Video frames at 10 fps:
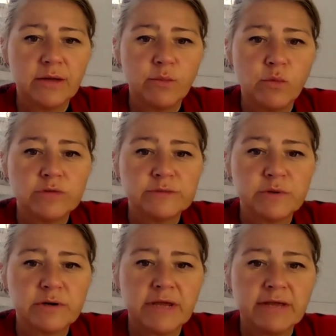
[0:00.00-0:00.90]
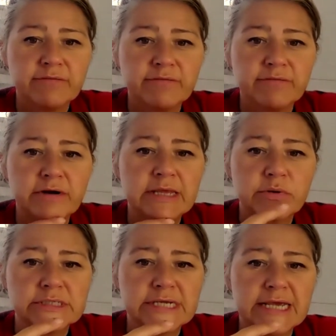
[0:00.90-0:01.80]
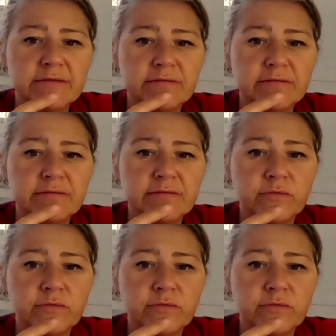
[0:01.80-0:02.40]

Watermarking is very labor intensive,